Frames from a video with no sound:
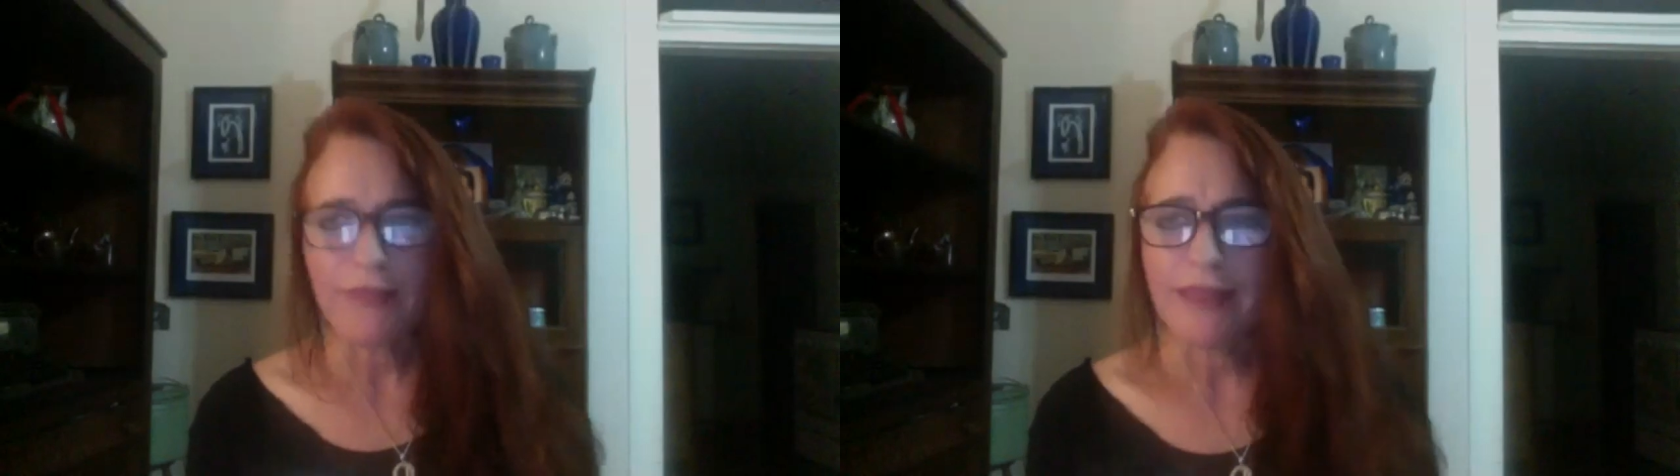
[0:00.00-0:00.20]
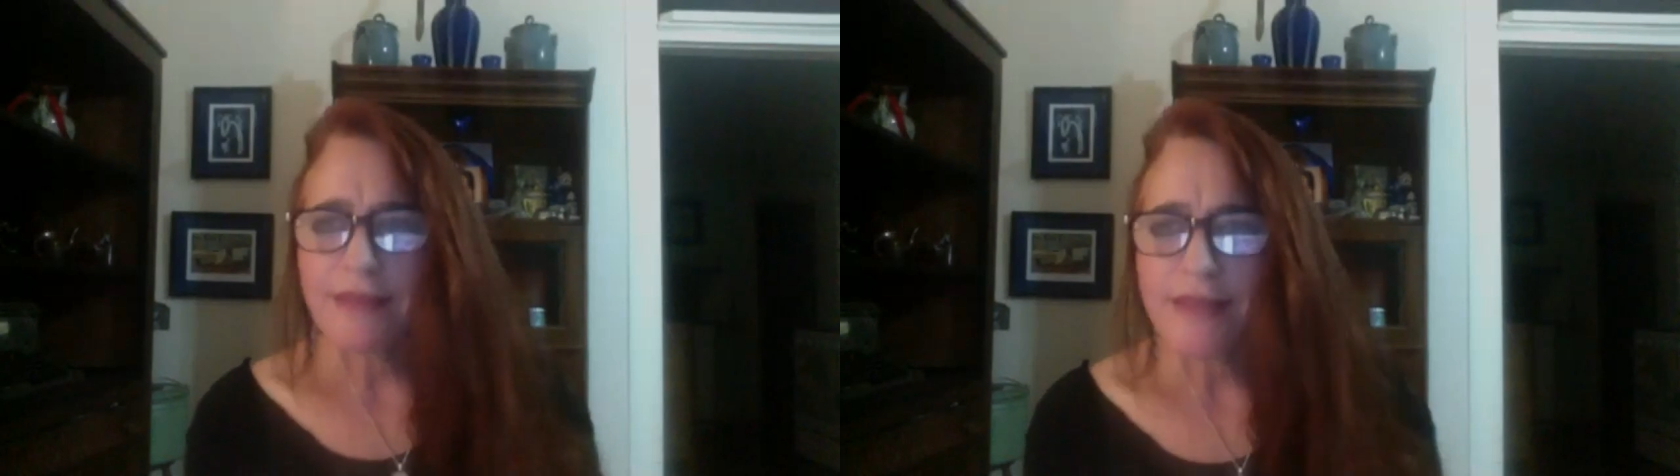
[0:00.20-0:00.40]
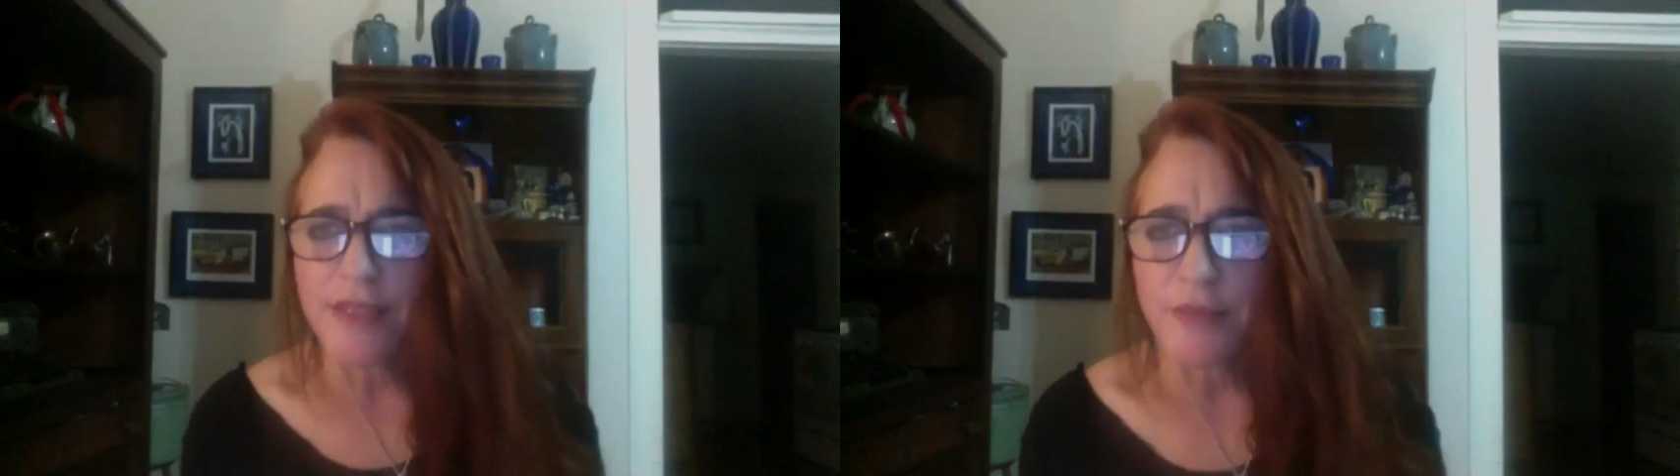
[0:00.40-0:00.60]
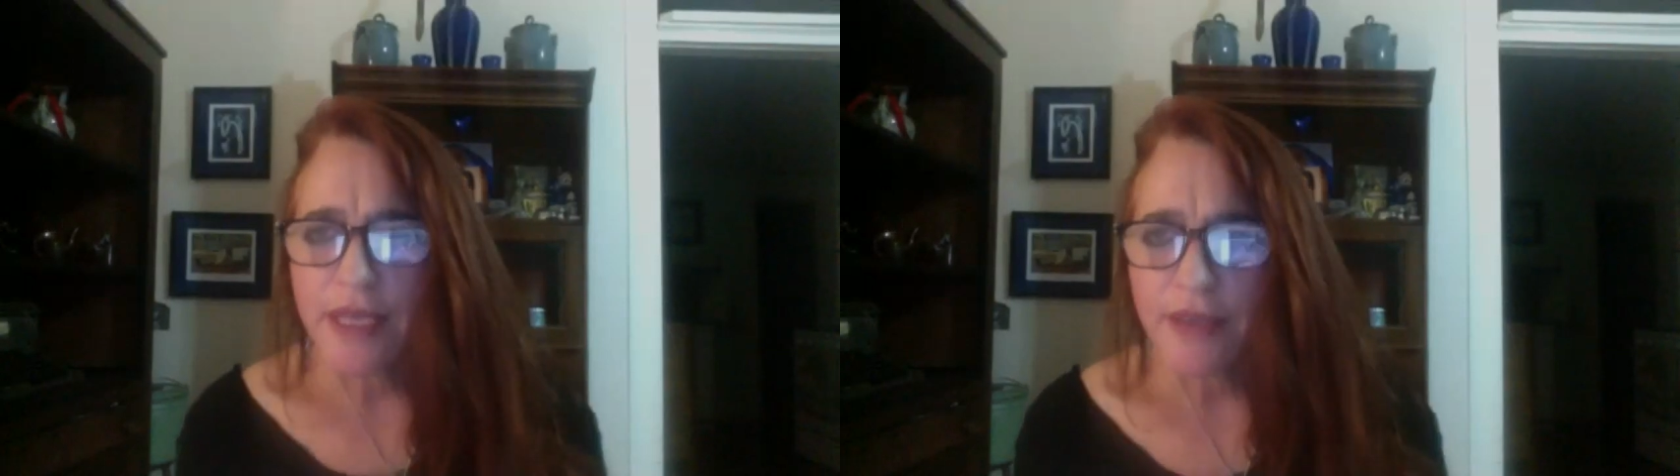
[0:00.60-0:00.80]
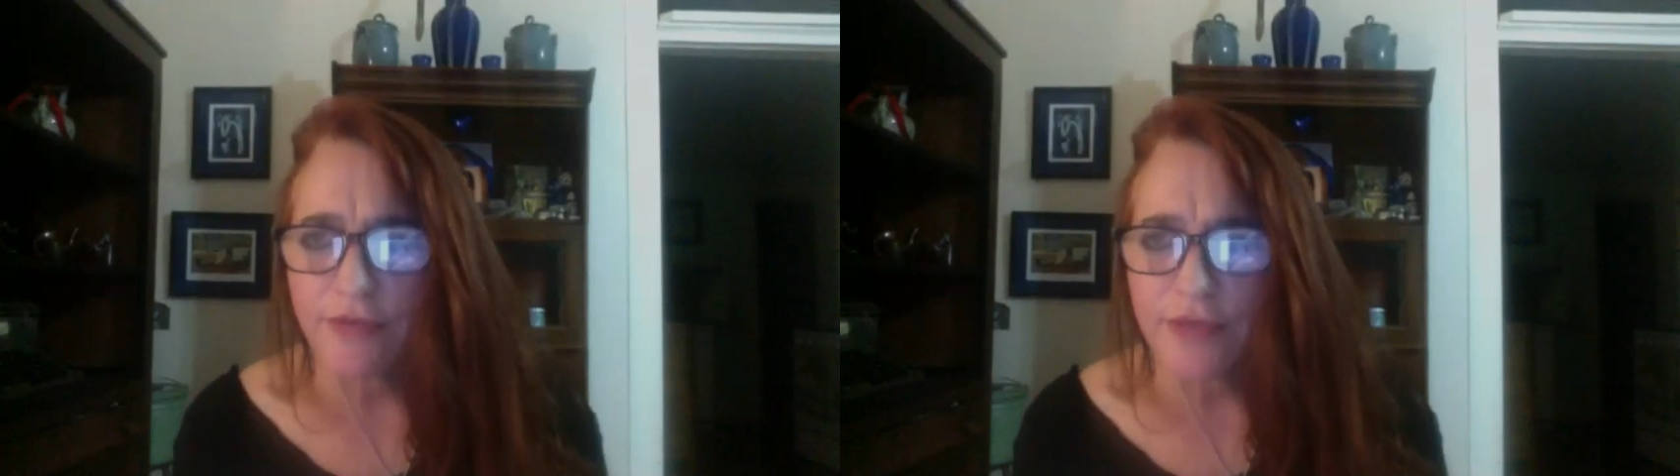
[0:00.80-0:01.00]
see, do we
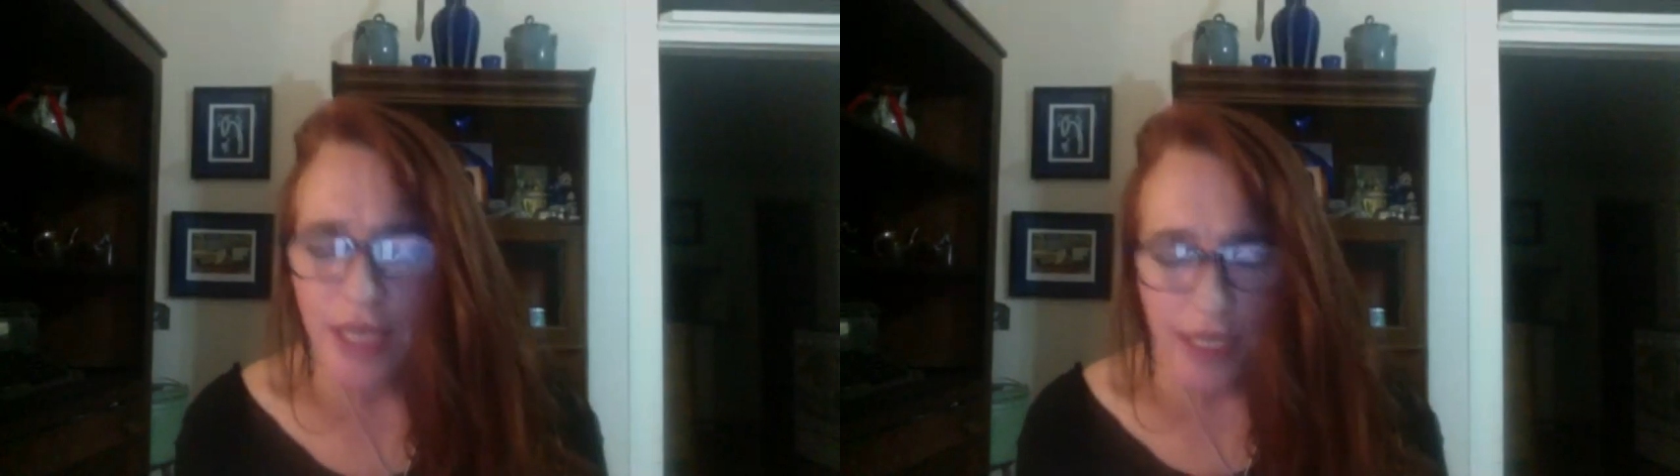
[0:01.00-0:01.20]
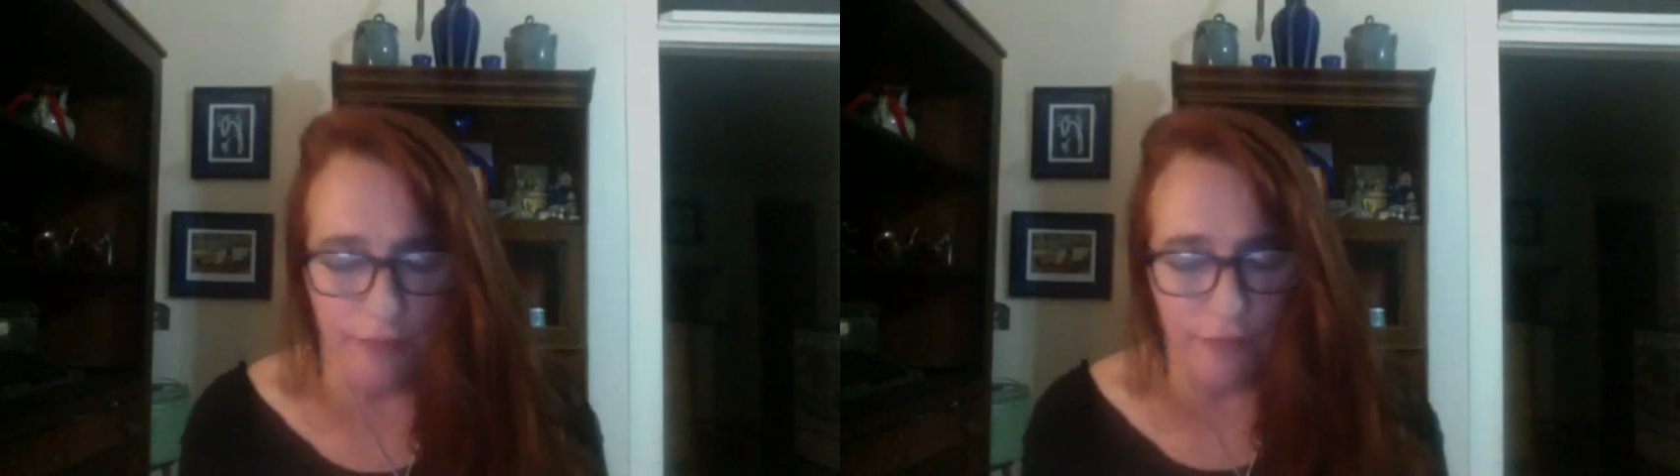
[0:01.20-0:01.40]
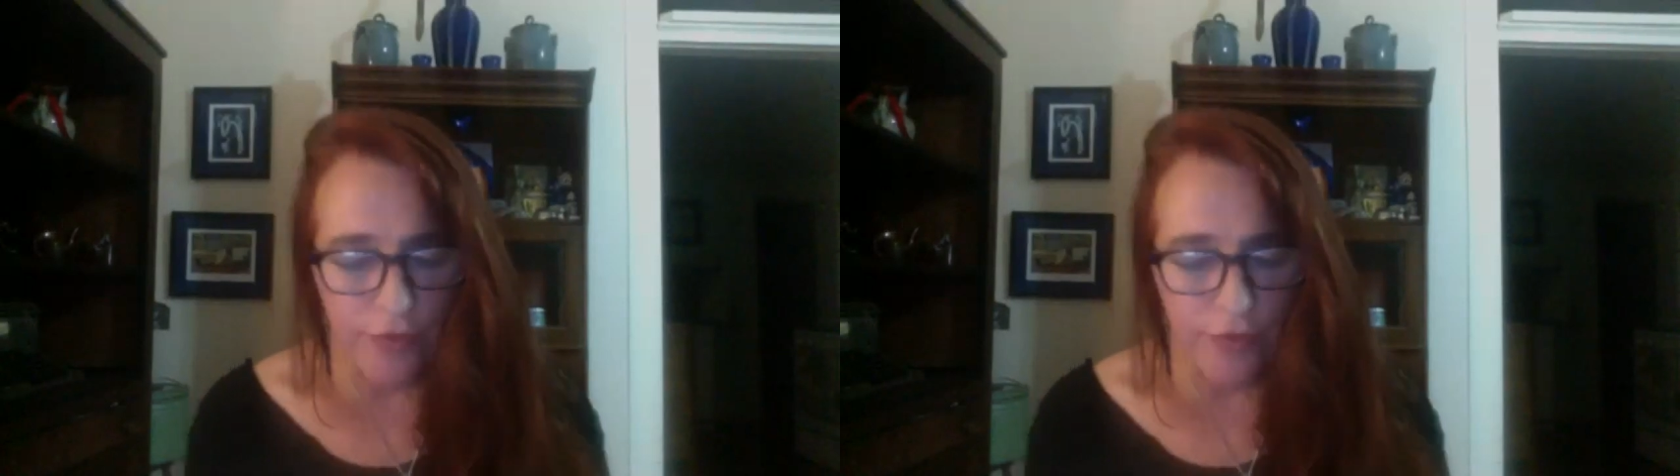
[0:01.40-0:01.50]
have time